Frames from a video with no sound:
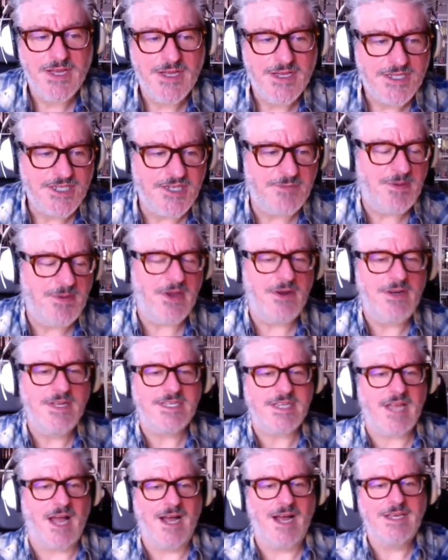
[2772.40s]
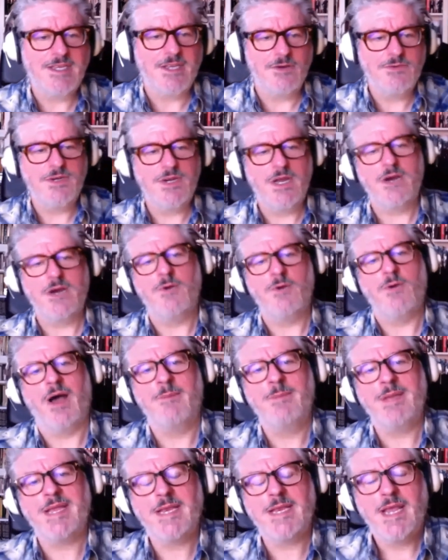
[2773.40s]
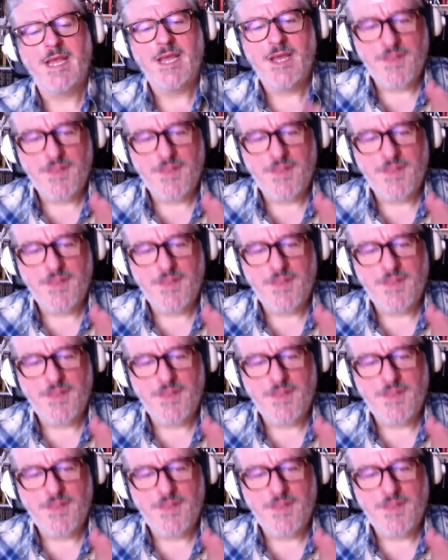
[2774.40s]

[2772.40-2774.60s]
To be honest, I don't know. I mean,